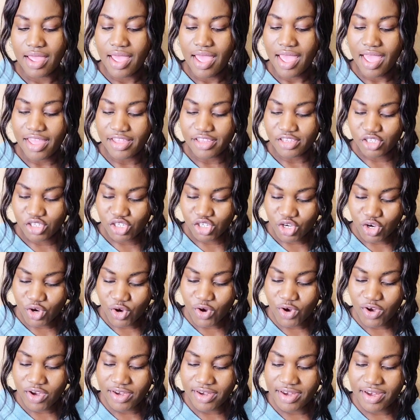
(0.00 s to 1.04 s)
and
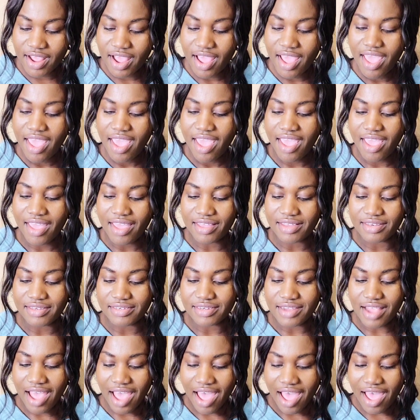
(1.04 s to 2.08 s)
turn,
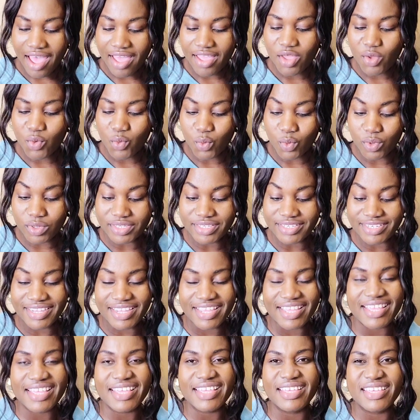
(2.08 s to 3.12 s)
and I would
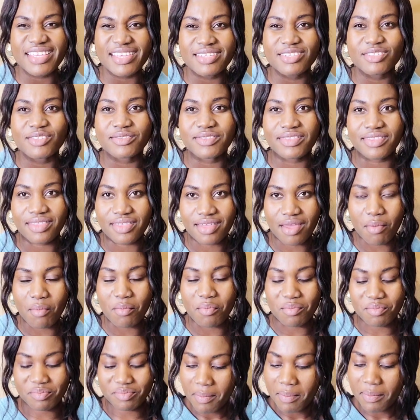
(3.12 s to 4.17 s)
heal
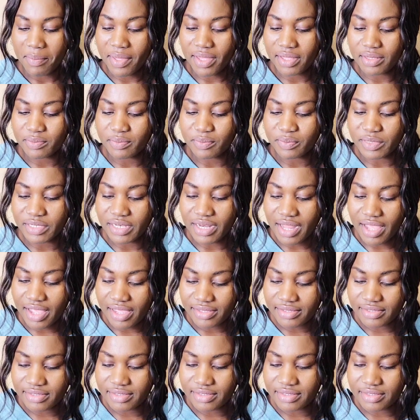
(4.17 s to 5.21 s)
them. But
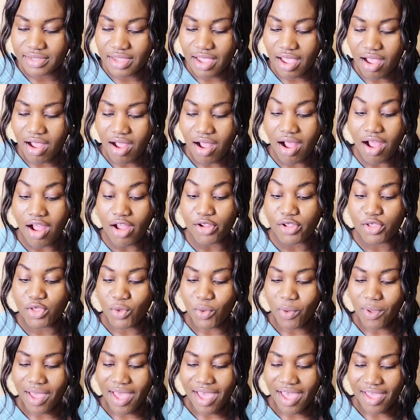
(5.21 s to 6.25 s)
blessed are
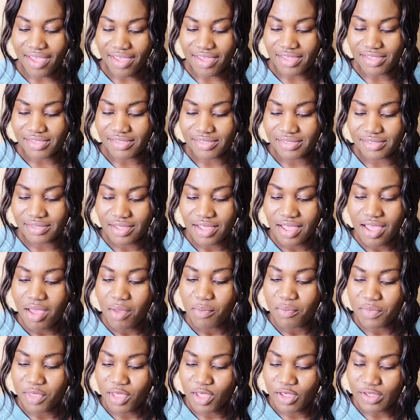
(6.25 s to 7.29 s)
your eyes,
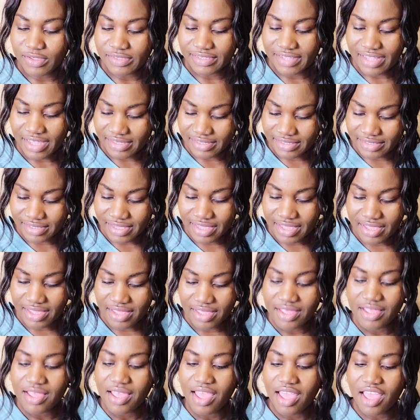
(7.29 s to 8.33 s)
because they
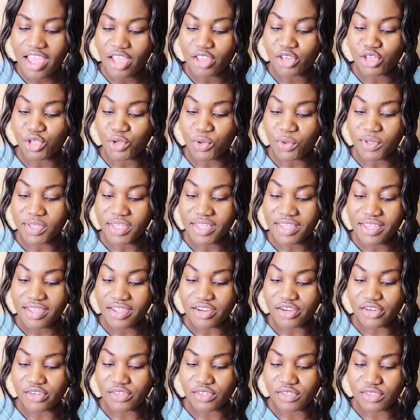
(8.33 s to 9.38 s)
see, and your
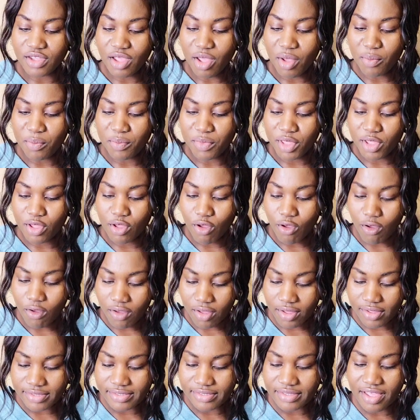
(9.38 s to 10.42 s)
ears,
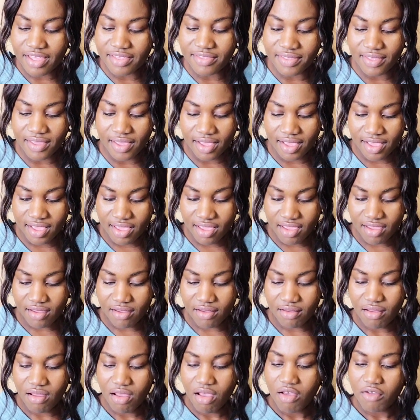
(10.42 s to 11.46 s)
because they hear.
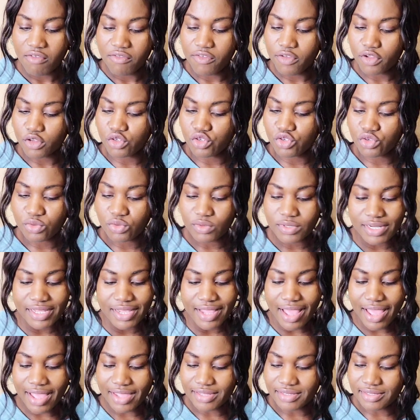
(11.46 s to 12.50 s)
For truly
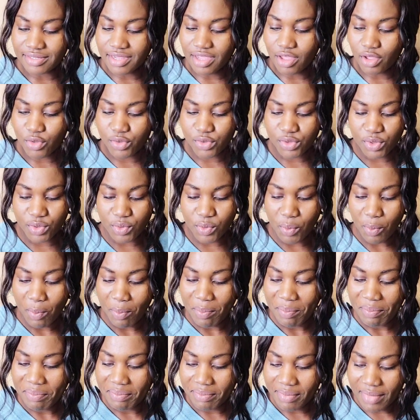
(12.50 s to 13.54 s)
I tell you,
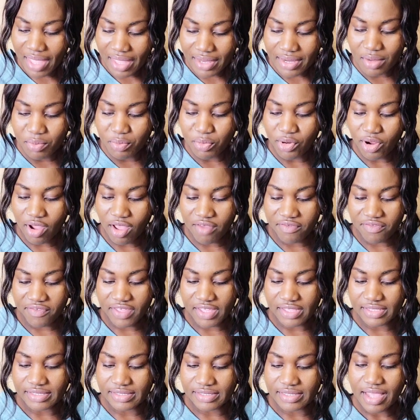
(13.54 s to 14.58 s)
many
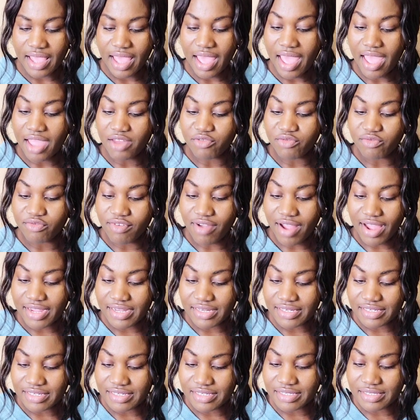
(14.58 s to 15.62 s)
prophets and
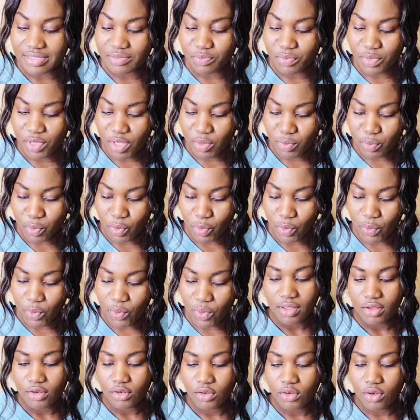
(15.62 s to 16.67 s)
righteous
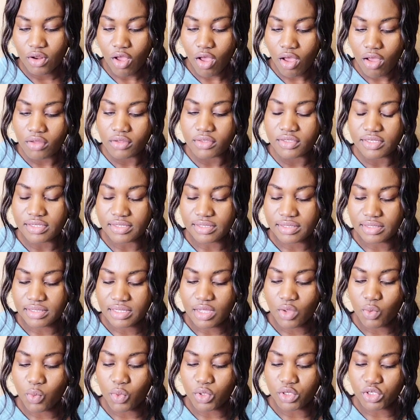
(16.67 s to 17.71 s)
people longed to
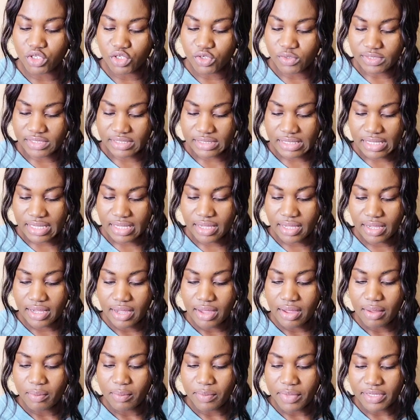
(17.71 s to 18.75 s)
see what you see,
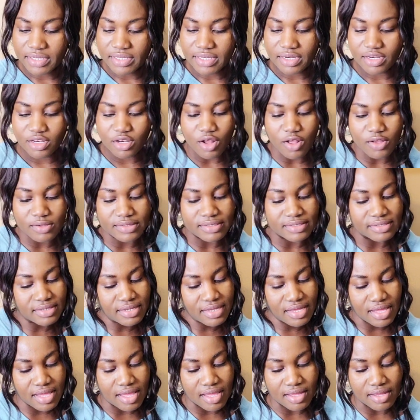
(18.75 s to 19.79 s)
but did not
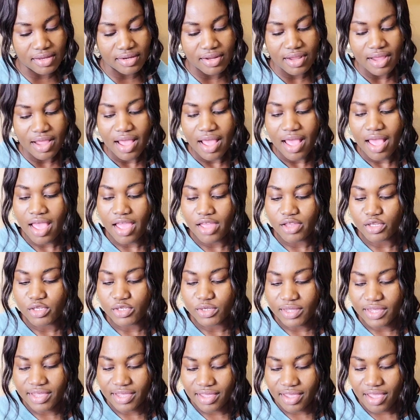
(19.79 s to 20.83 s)
see it, and
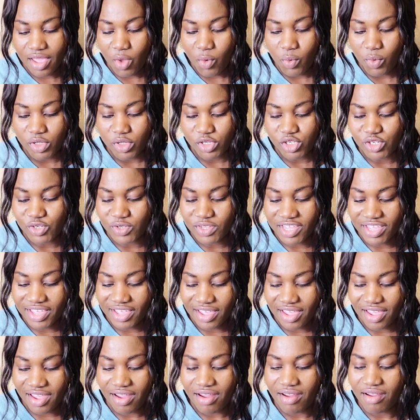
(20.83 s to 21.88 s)
to hear what you
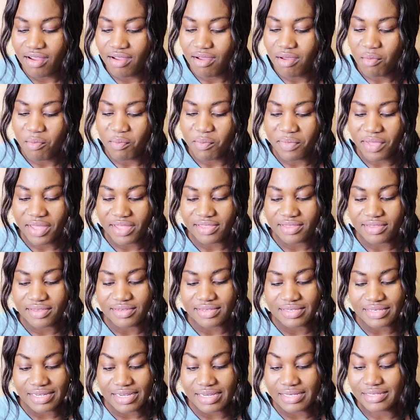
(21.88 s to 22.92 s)
hear, but
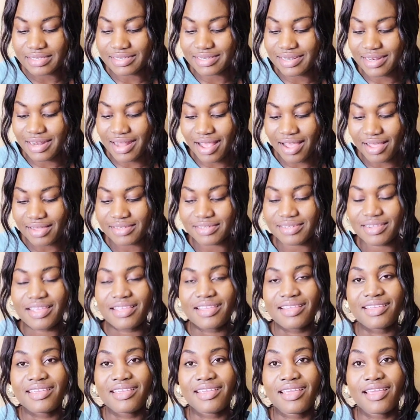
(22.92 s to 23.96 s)
did not
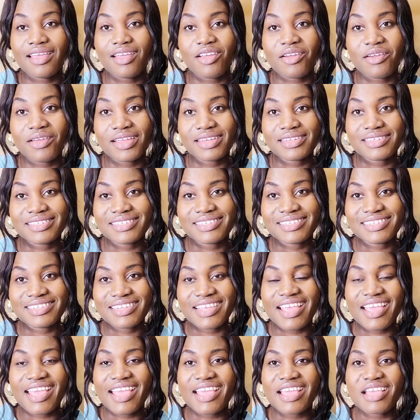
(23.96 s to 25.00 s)
hear it.
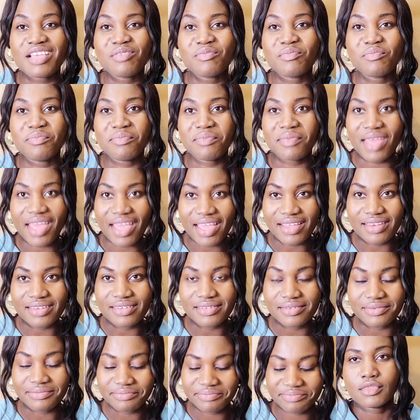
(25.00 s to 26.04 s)

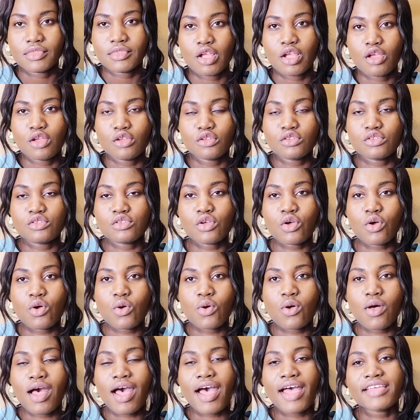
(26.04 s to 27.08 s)
Amen.
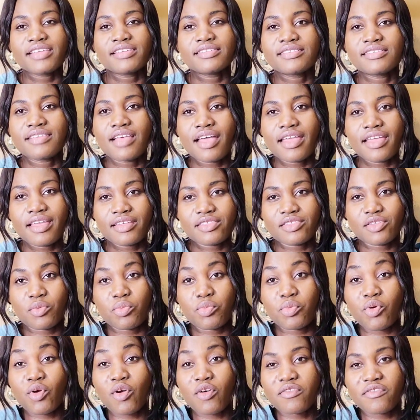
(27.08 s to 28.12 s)
So Isaiah the
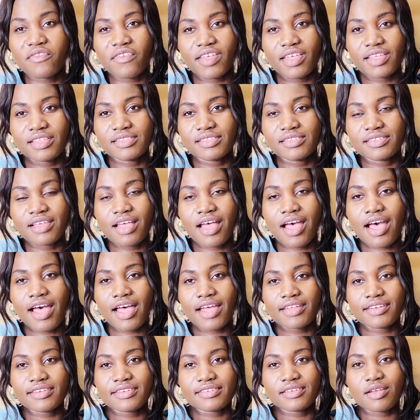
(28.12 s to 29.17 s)
prophet
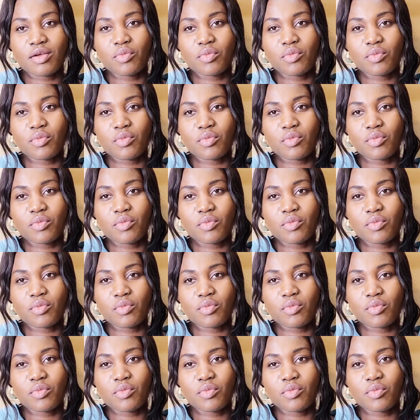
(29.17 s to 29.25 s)
had